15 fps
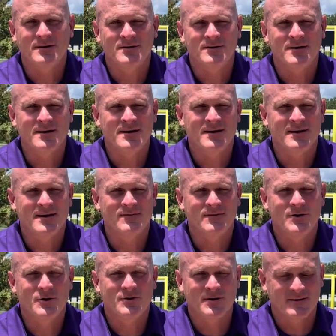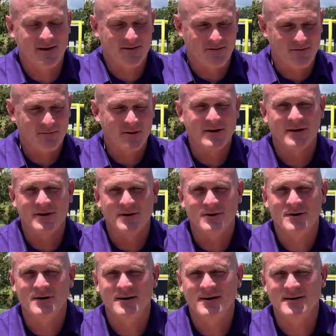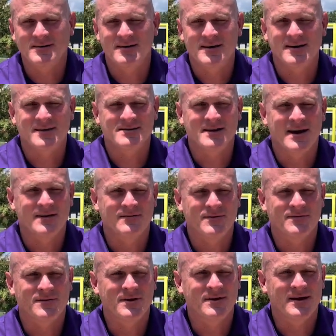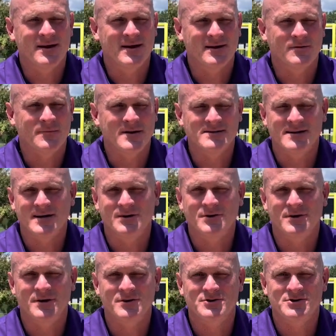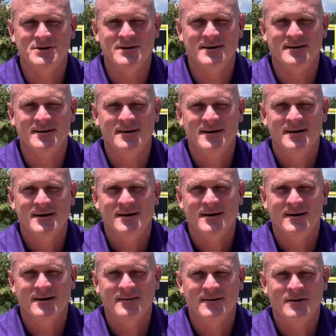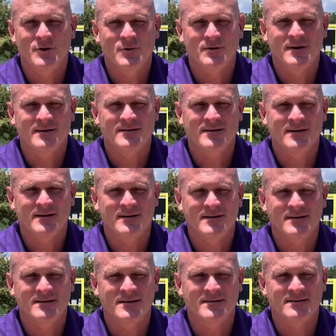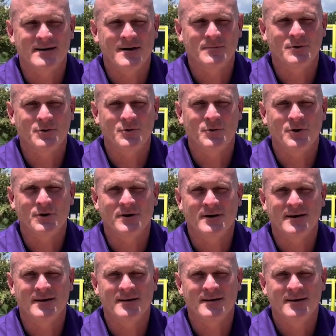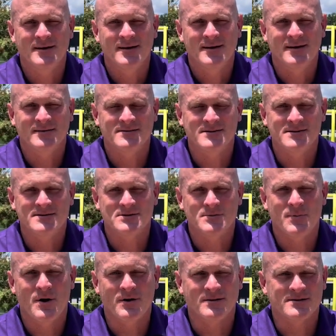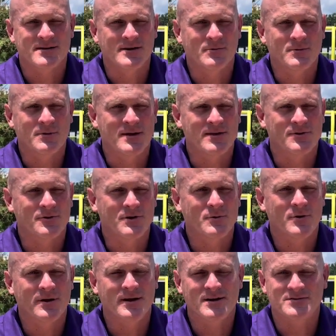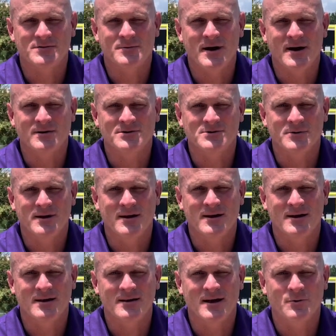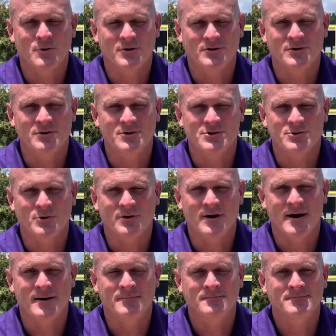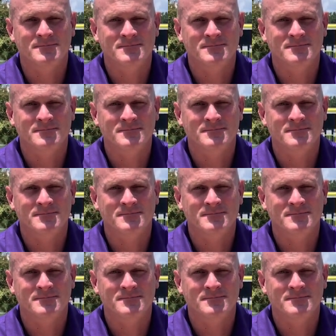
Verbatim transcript: You know, they, even though that they, they've been here, uh, today is kind of a fun day, and everybody's got good energy, and uh, they know that uh, it's time to go to work, and, and the season's upon us. I think we play 31 days from now, so we got a, a lot of work to do in a short time.